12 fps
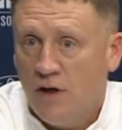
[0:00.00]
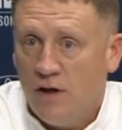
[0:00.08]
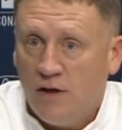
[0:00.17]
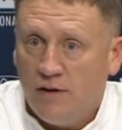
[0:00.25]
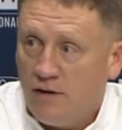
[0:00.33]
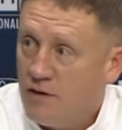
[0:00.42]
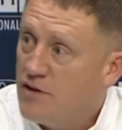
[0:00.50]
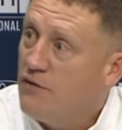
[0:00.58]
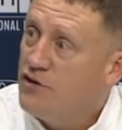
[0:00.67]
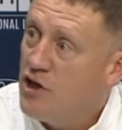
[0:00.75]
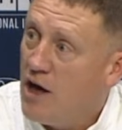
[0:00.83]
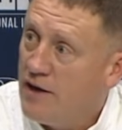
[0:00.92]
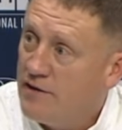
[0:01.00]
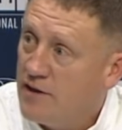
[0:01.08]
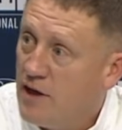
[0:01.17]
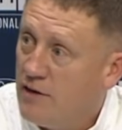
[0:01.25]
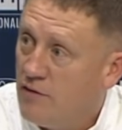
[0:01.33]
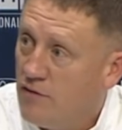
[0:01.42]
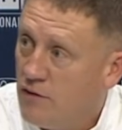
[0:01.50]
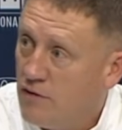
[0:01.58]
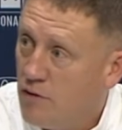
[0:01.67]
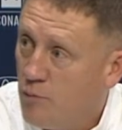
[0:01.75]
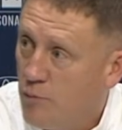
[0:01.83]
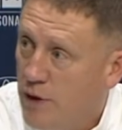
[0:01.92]
a tough shot at the end of the
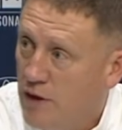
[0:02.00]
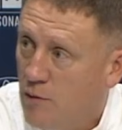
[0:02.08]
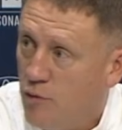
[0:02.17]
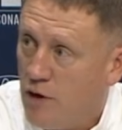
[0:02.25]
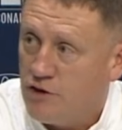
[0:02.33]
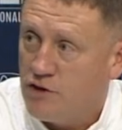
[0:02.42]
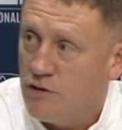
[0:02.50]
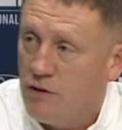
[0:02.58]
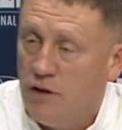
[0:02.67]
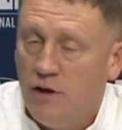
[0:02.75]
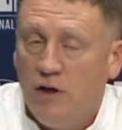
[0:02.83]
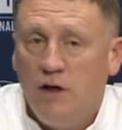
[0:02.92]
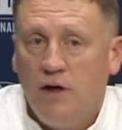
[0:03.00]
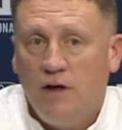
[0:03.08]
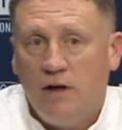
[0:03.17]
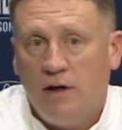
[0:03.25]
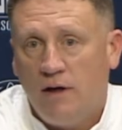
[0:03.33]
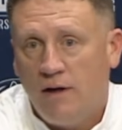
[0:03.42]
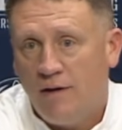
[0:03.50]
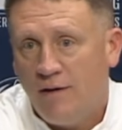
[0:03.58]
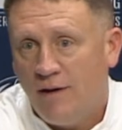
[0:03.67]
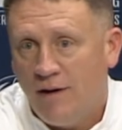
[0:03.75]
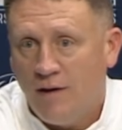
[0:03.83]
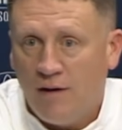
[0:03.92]
beating the pressure,
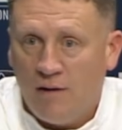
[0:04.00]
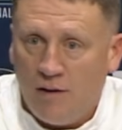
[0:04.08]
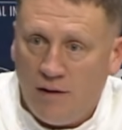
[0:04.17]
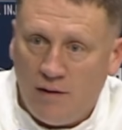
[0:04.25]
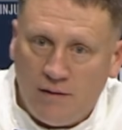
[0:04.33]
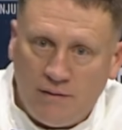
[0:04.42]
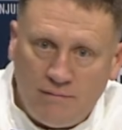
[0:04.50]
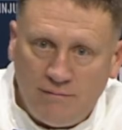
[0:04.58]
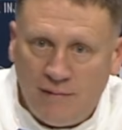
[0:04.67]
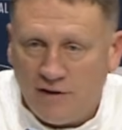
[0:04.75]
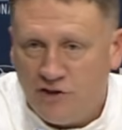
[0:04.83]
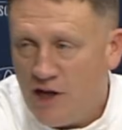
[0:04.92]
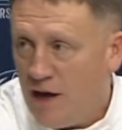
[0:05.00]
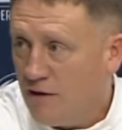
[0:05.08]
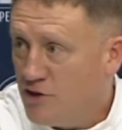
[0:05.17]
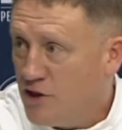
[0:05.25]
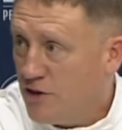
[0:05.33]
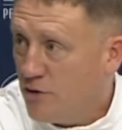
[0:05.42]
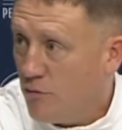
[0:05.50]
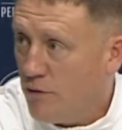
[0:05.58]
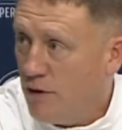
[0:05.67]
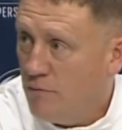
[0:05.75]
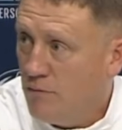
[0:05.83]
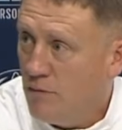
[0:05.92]
a challenge at the rim
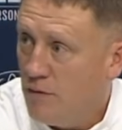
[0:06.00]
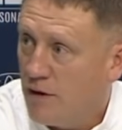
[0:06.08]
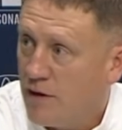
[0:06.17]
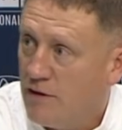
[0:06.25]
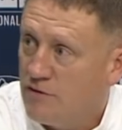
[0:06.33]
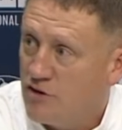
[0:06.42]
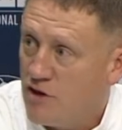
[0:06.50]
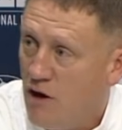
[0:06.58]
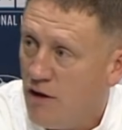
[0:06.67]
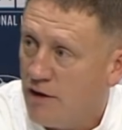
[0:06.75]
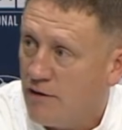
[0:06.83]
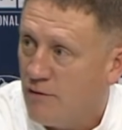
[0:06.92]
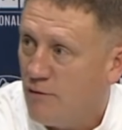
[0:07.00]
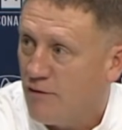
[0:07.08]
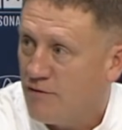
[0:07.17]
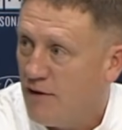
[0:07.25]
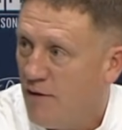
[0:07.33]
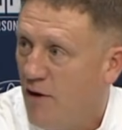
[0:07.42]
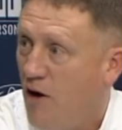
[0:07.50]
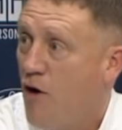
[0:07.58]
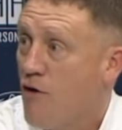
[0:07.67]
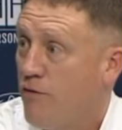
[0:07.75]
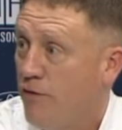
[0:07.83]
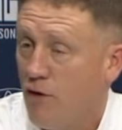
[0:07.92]
against Yannick, or a hard
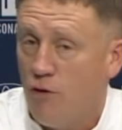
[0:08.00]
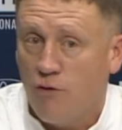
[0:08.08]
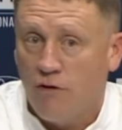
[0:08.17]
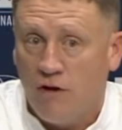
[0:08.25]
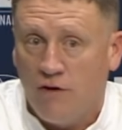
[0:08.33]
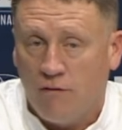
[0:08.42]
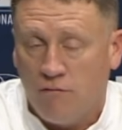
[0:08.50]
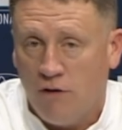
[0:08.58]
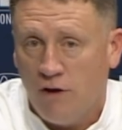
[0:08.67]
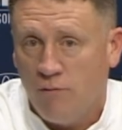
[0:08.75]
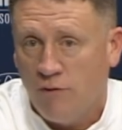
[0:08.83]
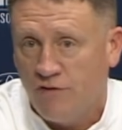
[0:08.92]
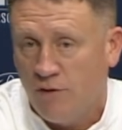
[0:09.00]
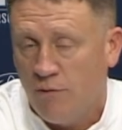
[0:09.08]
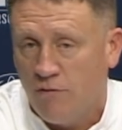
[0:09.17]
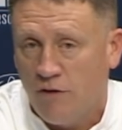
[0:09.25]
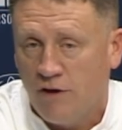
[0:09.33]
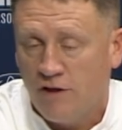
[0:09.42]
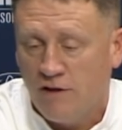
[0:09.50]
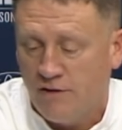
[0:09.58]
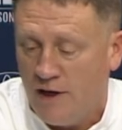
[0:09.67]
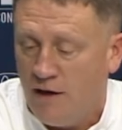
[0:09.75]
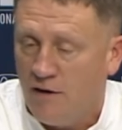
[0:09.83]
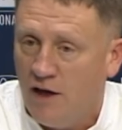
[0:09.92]
floater on the run with someone running you down.
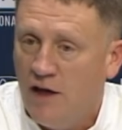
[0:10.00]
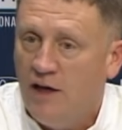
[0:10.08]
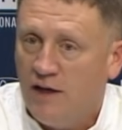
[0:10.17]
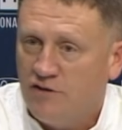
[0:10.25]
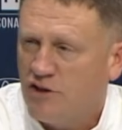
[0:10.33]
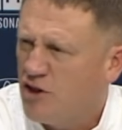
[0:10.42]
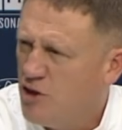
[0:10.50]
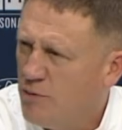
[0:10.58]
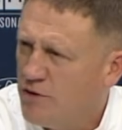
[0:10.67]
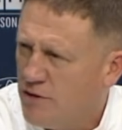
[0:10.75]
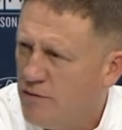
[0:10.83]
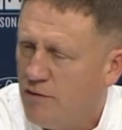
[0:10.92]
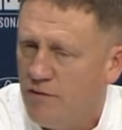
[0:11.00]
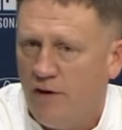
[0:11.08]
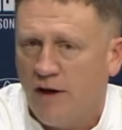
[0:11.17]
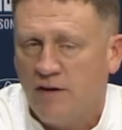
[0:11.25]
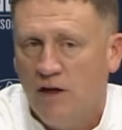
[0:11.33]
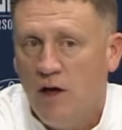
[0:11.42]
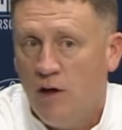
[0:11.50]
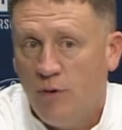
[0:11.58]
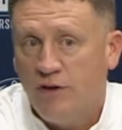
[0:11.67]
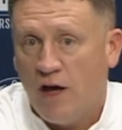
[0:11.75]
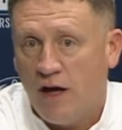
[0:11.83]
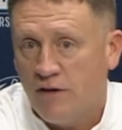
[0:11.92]
It's a cumulative effect. But I
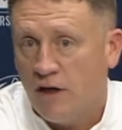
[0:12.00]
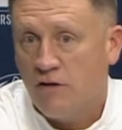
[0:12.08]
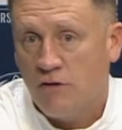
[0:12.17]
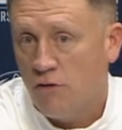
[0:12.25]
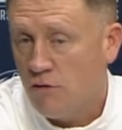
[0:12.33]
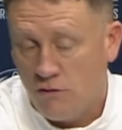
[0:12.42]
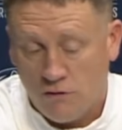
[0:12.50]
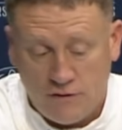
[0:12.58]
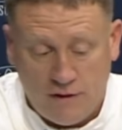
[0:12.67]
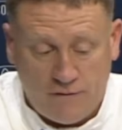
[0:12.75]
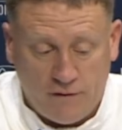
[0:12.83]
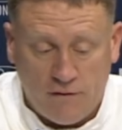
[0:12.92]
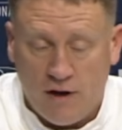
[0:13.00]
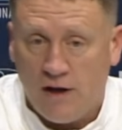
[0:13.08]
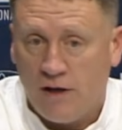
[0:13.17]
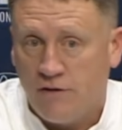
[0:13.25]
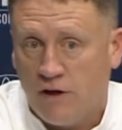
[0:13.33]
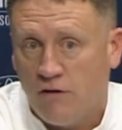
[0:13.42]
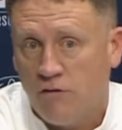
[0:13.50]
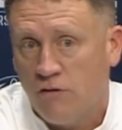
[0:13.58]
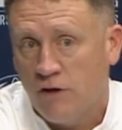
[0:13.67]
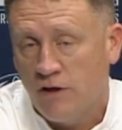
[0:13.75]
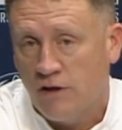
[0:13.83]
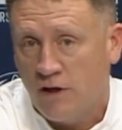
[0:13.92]
thought you're definitely right. I thought early in the
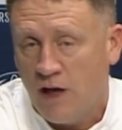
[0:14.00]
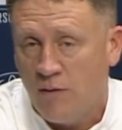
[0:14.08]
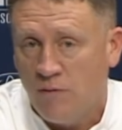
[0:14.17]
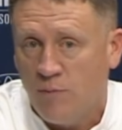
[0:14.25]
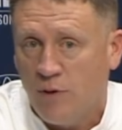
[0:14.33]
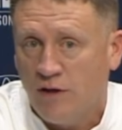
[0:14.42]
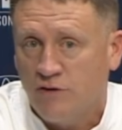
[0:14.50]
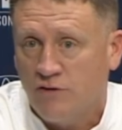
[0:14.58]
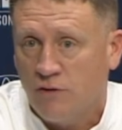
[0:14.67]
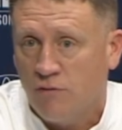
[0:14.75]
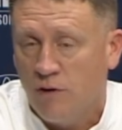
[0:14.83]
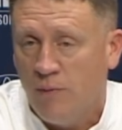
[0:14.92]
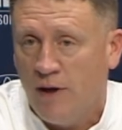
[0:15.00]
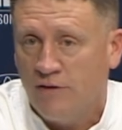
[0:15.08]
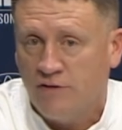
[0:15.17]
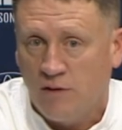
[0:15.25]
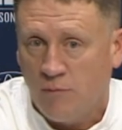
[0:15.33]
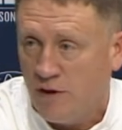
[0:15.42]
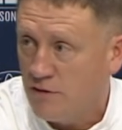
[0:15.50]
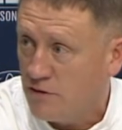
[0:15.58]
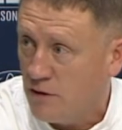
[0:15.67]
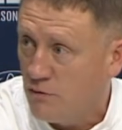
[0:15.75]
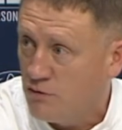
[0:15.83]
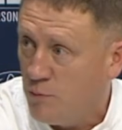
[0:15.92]
game they beat us to rebounds, they beat us to loose
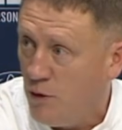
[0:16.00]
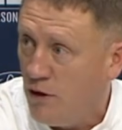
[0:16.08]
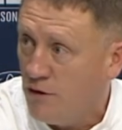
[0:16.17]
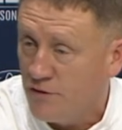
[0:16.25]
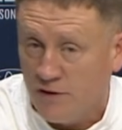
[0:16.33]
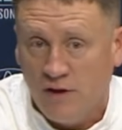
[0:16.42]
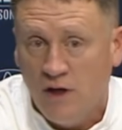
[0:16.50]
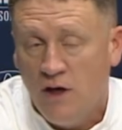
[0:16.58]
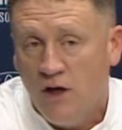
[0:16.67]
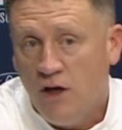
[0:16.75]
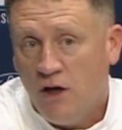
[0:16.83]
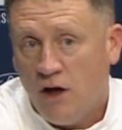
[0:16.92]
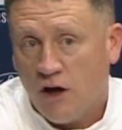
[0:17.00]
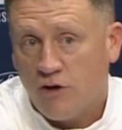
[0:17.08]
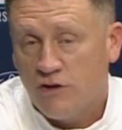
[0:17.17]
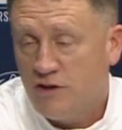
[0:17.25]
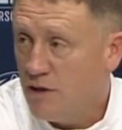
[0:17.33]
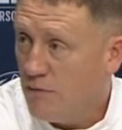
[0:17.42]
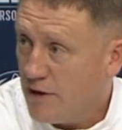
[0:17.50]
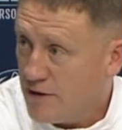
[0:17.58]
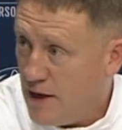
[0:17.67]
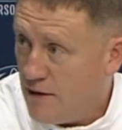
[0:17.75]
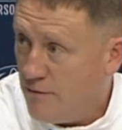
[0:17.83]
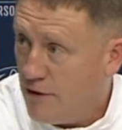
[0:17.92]
balls, and a good team like that, a
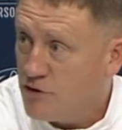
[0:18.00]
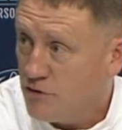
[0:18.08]
veteran team,